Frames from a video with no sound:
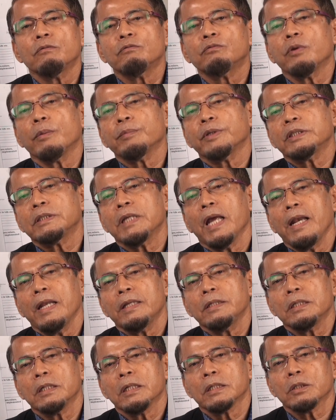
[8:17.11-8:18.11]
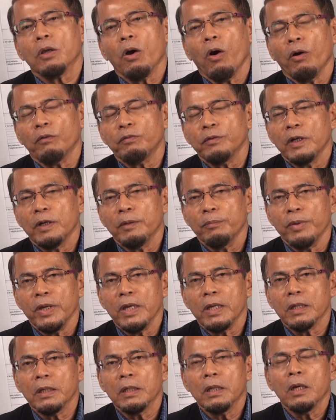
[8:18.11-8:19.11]
from the challenges of
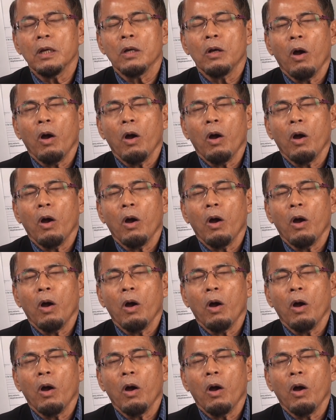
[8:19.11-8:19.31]
being